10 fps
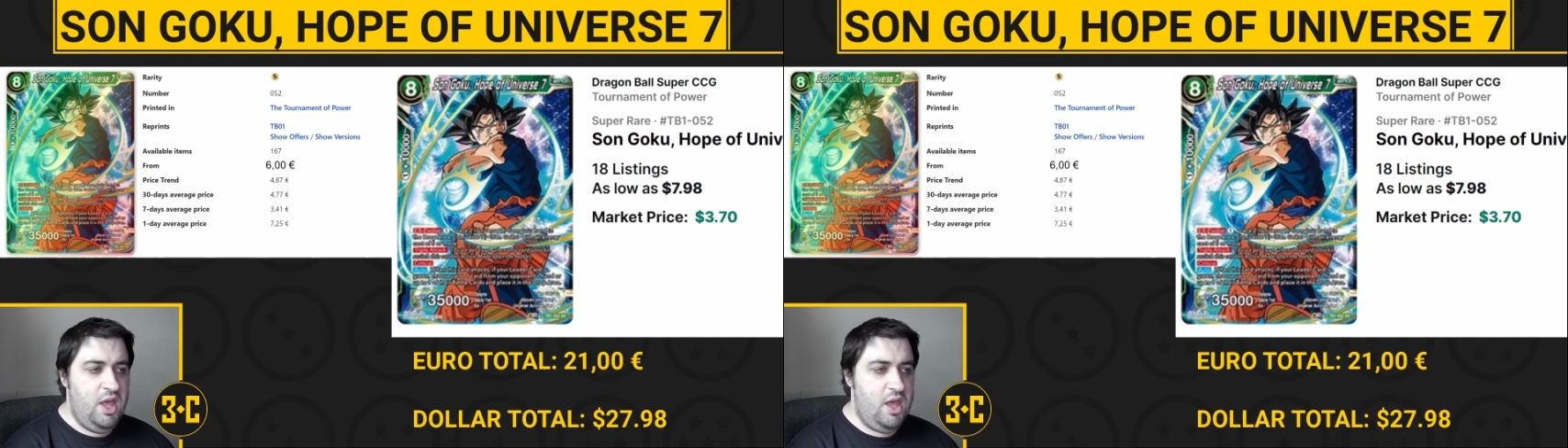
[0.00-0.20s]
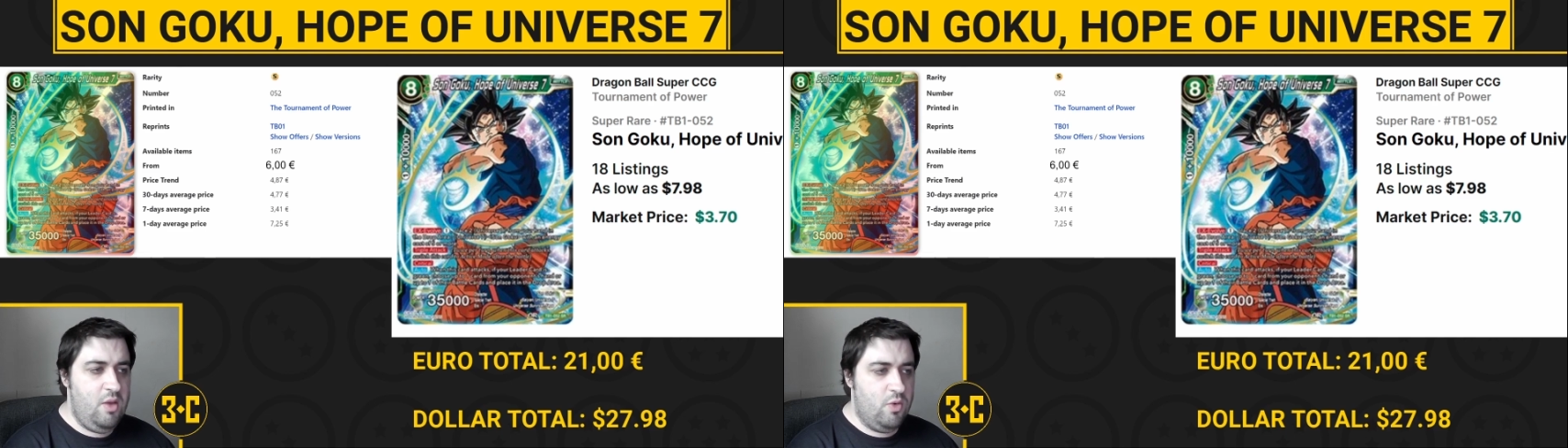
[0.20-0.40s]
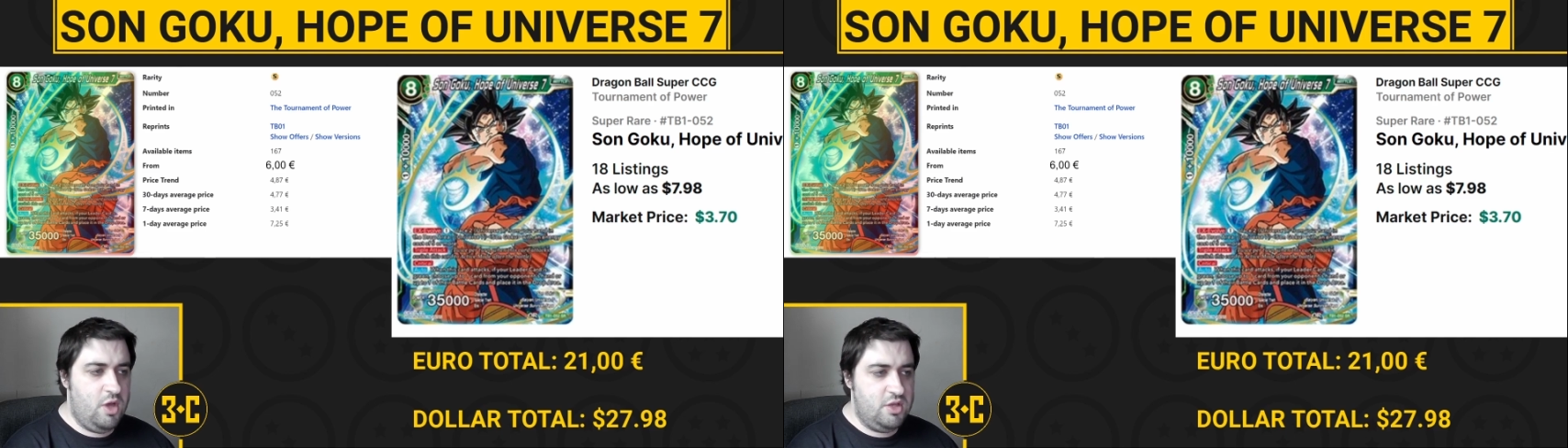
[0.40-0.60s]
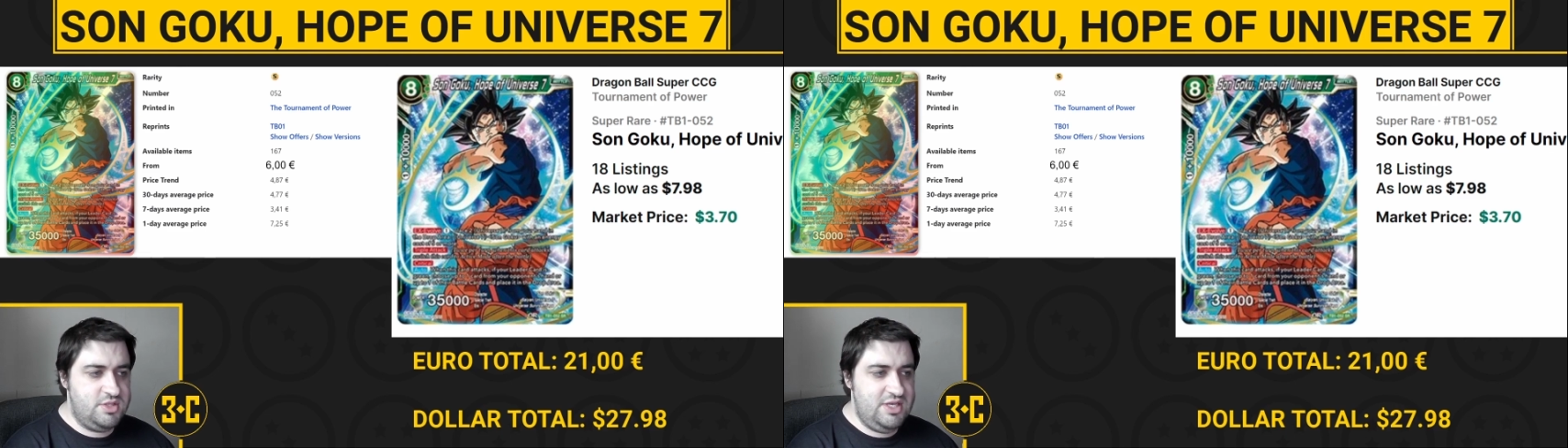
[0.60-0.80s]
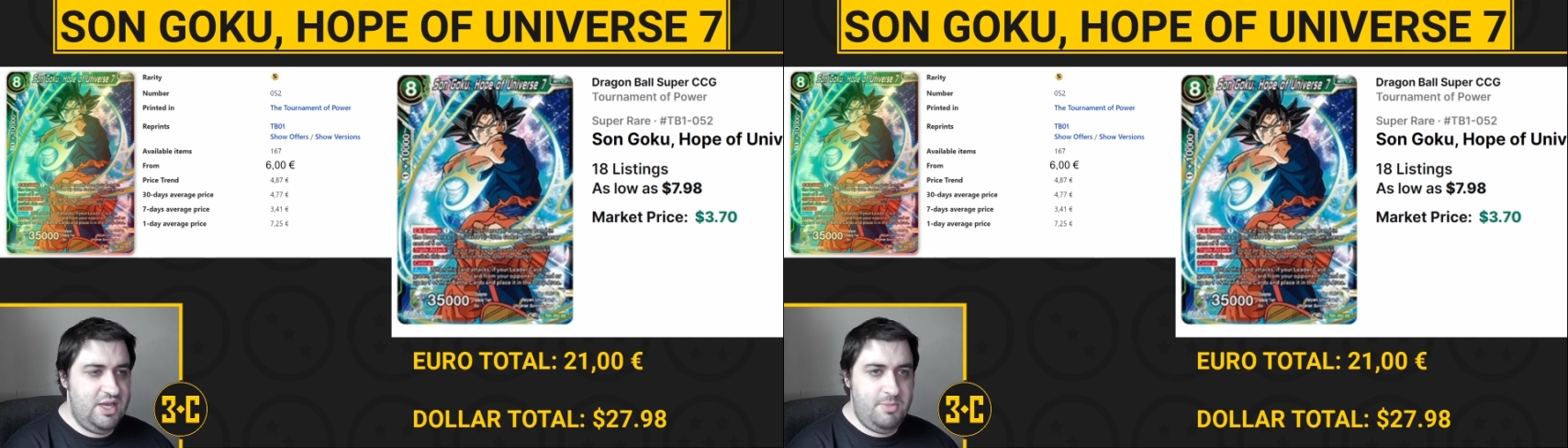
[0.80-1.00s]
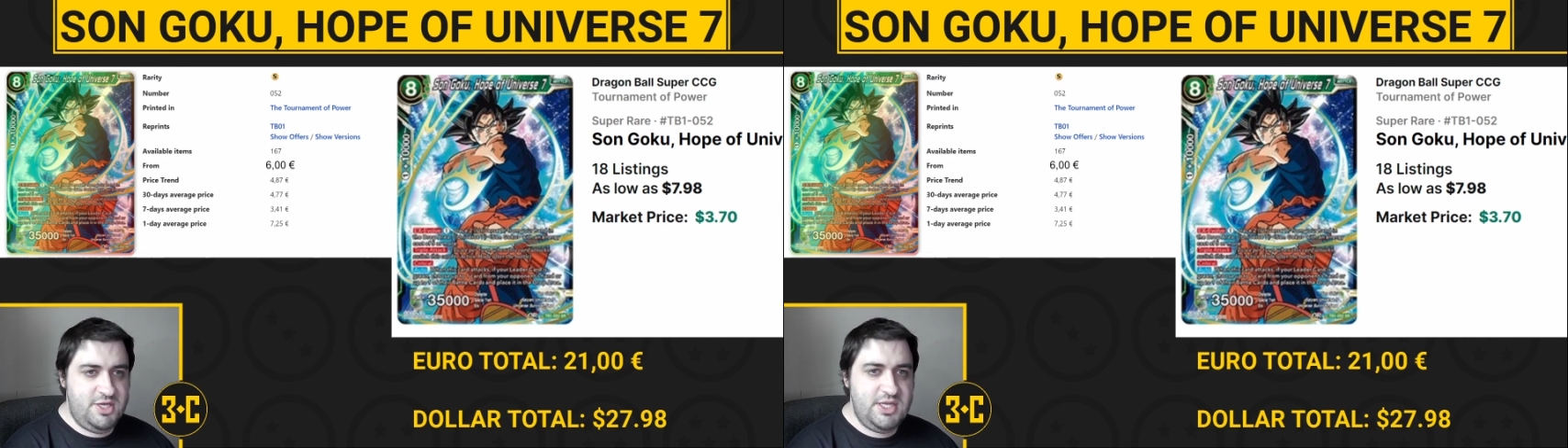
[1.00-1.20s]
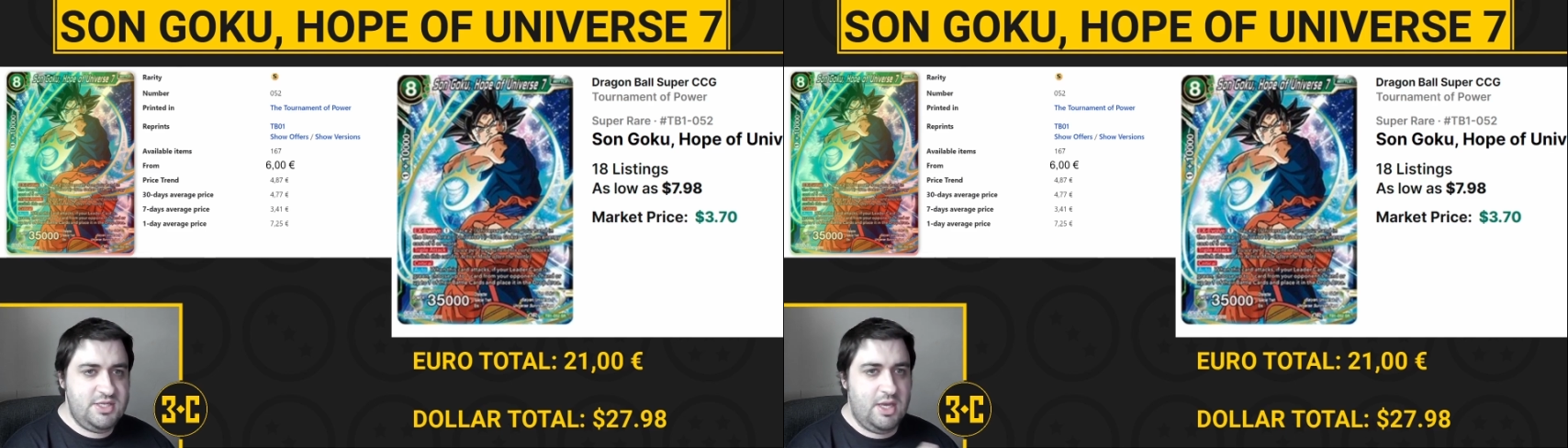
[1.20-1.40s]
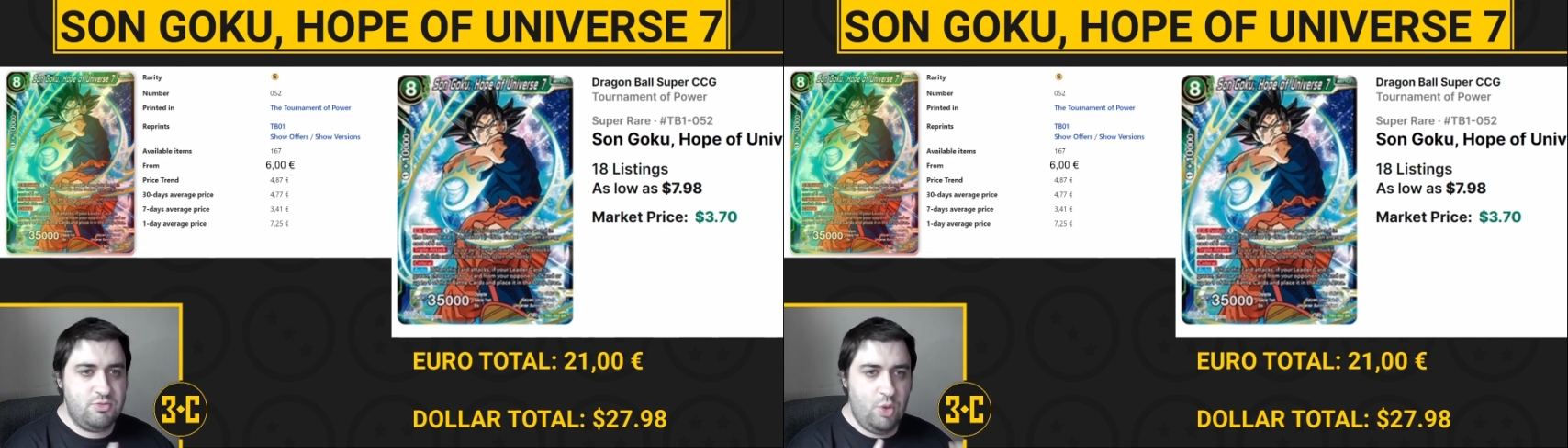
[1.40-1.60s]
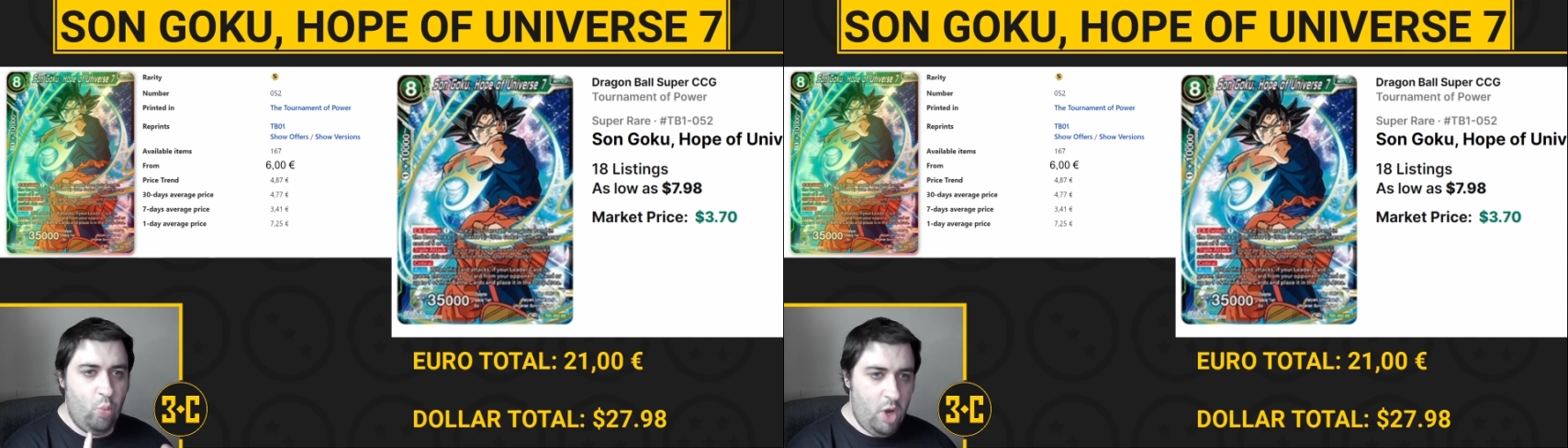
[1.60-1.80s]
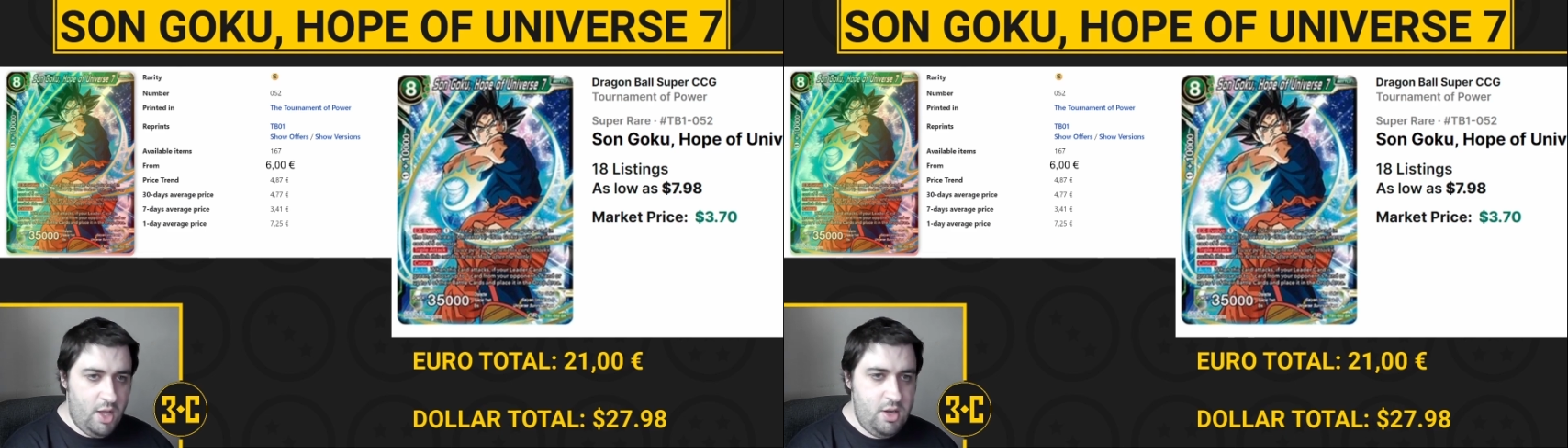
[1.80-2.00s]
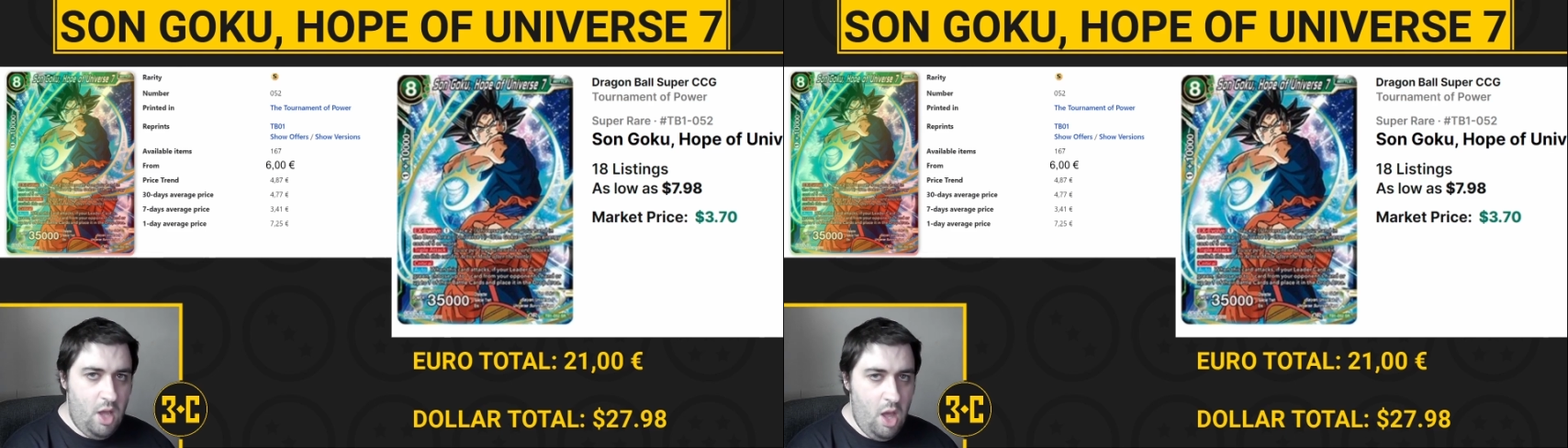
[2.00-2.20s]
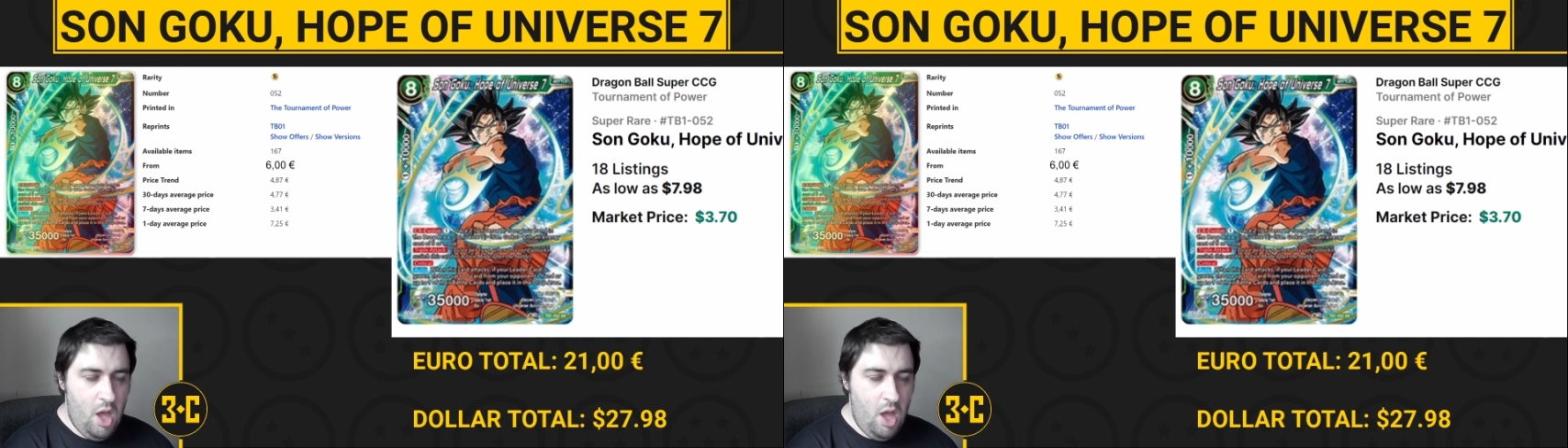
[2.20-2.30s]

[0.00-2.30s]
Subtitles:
it was limited down to 1,